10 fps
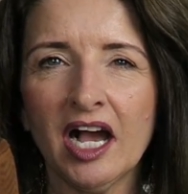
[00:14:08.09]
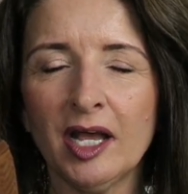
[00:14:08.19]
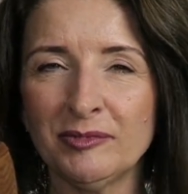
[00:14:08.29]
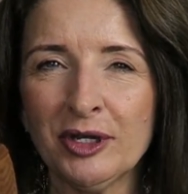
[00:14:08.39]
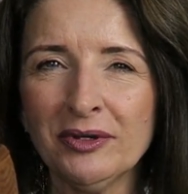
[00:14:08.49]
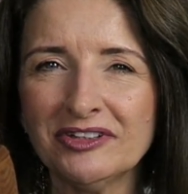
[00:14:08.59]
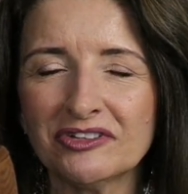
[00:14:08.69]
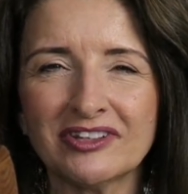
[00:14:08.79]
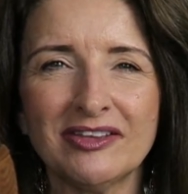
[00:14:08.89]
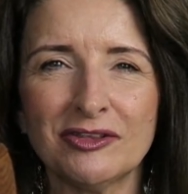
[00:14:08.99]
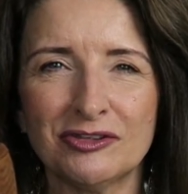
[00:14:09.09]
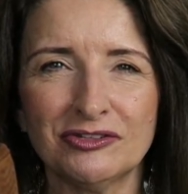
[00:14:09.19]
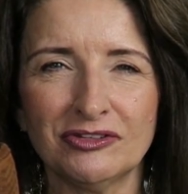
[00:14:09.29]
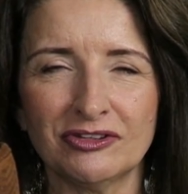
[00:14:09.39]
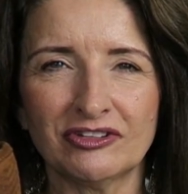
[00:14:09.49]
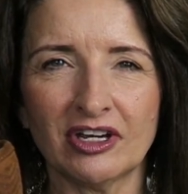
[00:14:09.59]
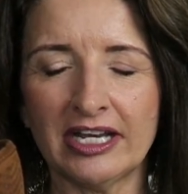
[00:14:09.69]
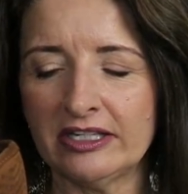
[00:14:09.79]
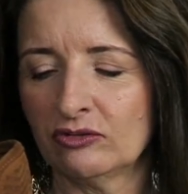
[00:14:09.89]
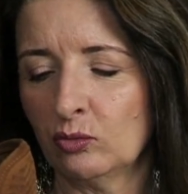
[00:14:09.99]
I'm going to say that this is a
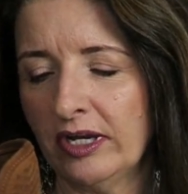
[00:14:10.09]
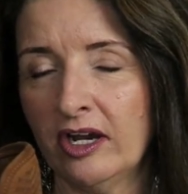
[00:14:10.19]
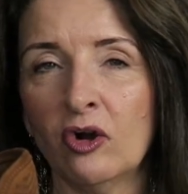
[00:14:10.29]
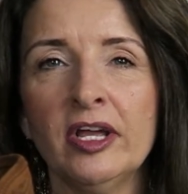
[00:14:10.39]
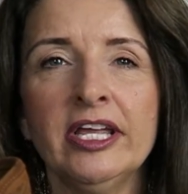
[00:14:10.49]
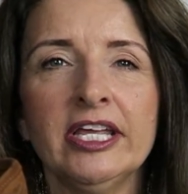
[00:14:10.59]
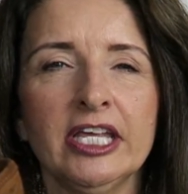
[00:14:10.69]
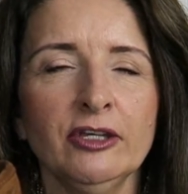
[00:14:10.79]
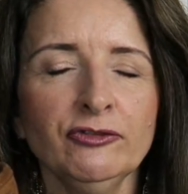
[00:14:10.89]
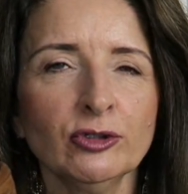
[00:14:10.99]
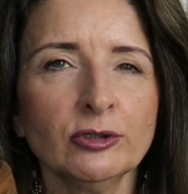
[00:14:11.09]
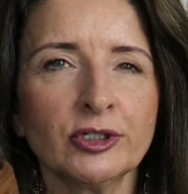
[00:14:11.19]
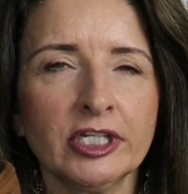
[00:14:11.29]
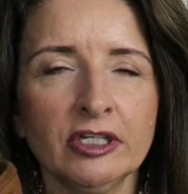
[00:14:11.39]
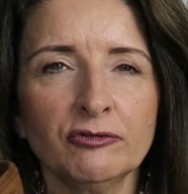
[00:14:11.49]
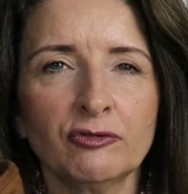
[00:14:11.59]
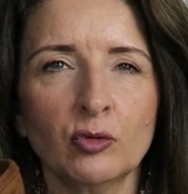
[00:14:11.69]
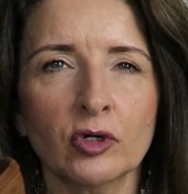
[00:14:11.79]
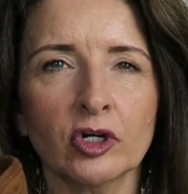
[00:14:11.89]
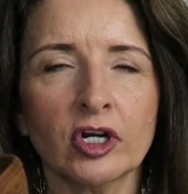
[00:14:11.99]
tie as well. If you're looking
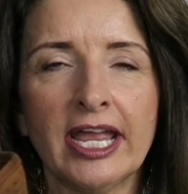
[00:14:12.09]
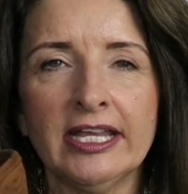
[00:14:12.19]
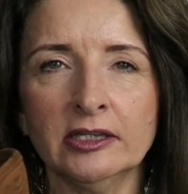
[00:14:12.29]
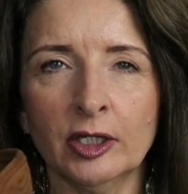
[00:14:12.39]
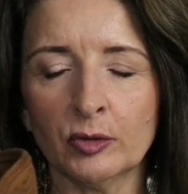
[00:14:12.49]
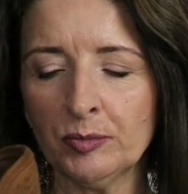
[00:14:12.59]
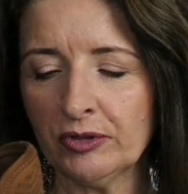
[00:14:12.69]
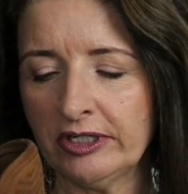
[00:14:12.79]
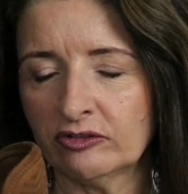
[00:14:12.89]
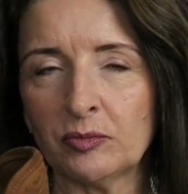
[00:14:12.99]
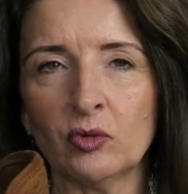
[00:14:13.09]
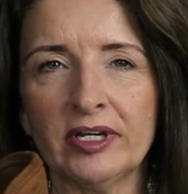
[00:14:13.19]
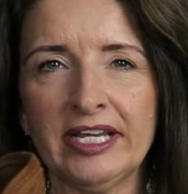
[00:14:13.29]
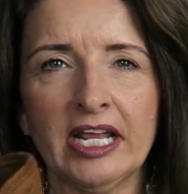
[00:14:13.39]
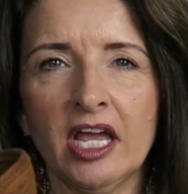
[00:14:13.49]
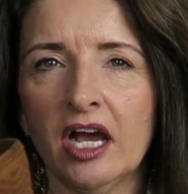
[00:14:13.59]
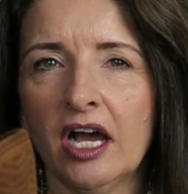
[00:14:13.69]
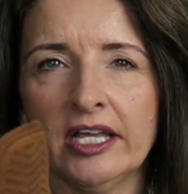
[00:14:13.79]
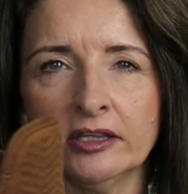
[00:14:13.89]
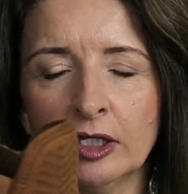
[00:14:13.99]
for a lower price point,
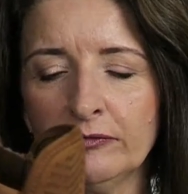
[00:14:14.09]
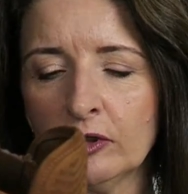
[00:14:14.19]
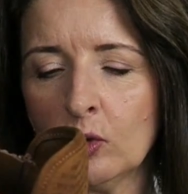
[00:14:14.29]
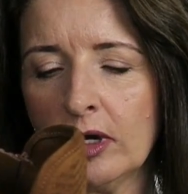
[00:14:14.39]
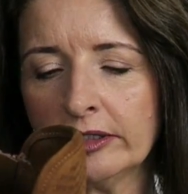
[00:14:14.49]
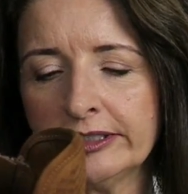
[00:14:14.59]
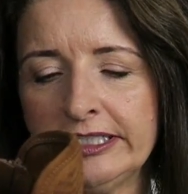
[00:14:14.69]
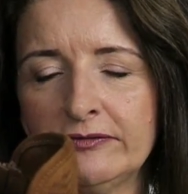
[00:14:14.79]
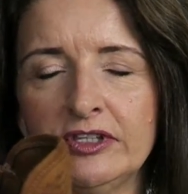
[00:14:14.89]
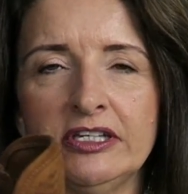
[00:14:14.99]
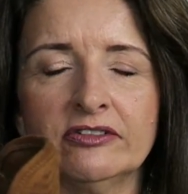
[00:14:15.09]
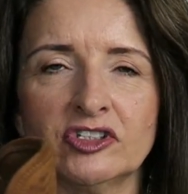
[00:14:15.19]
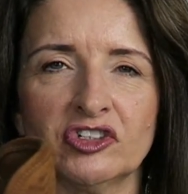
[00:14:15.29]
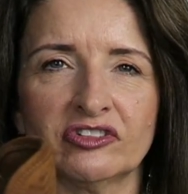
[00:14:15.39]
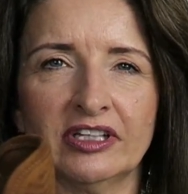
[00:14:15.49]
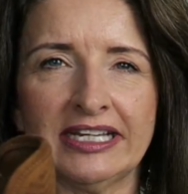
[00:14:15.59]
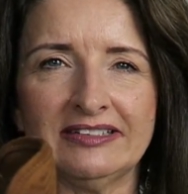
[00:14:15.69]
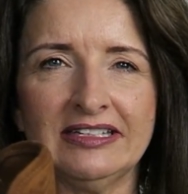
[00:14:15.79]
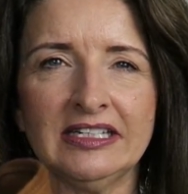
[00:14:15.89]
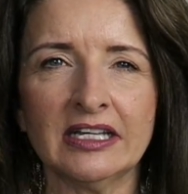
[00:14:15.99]
I love the quality of these at just
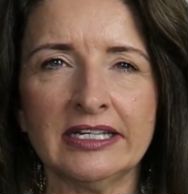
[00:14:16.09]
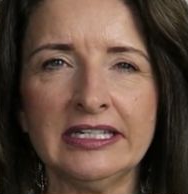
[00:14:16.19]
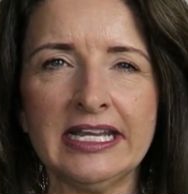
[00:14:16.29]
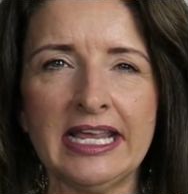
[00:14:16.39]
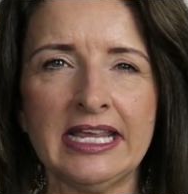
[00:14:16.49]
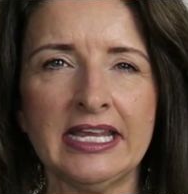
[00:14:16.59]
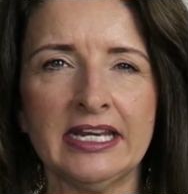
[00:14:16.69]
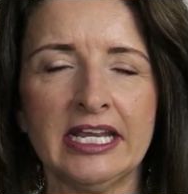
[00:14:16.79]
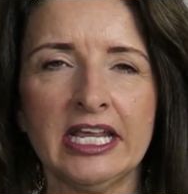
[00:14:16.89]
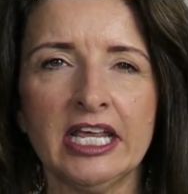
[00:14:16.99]
$19.98.